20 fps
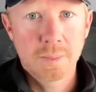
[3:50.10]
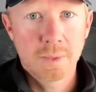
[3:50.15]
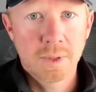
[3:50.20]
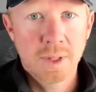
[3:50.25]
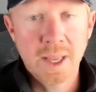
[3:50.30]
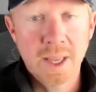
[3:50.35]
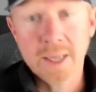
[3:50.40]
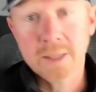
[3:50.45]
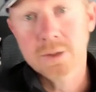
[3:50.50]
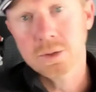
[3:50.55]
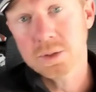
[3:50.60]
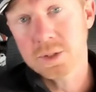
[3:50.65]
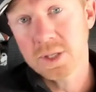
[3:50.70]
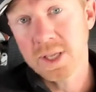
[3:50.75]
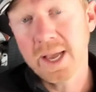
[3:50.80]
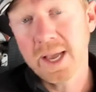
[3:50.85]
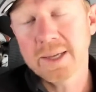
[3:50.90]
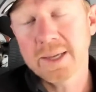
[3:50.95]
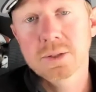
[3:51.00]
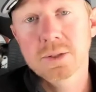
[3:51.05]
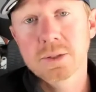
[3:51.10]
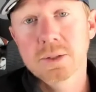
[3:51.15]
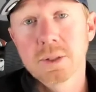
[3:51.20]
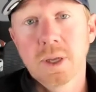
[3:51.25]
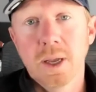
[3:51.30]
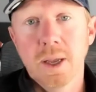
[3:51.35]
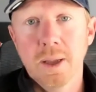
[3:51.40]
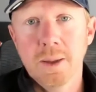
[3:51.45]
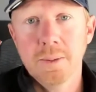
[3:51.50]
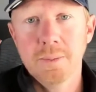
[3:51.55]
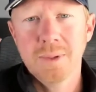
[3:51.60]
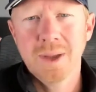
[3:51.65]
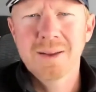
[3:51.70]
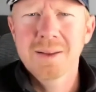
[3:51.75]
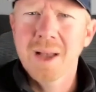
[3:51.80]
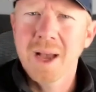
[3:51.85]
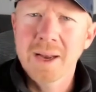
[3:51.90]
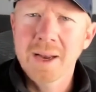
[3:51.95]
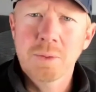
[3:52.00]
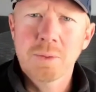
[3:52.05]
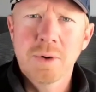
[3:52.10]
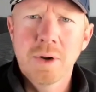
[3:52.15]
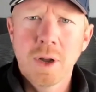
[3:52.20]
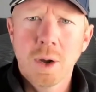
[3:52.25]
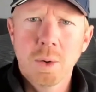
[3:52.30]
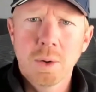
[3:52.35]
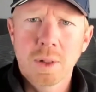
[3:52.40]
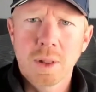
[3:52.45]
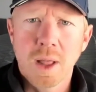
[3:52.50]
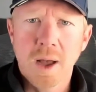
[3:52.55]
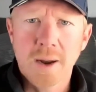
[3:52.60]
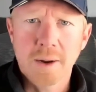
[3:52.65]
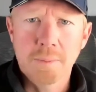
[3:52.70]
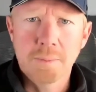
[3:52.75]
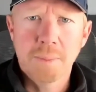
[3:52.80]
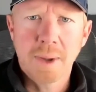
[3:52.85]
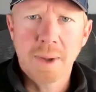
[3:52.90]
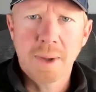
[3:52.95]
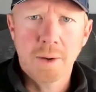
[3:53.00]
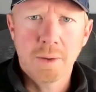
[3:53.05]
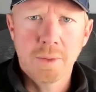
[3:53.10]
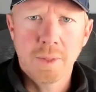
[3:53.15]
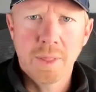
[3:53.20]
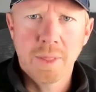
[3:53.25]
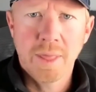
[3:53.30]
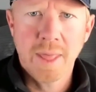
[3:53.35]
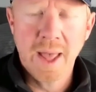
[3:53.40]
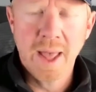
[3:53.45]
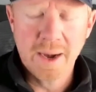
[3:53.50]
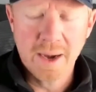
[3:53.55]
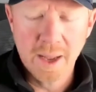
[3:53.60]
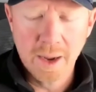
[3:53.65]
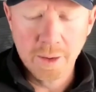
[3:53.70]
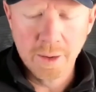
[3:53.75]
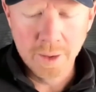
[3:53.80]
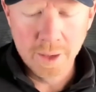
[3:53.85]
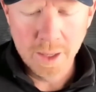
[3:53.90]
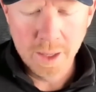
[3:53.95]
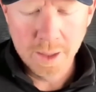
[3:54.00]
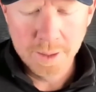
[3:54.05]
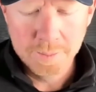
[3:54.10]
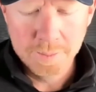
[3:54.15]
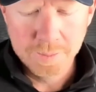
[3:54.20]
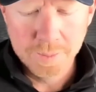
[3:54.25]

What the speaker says: The answer is yes. I don't know a lot about that area,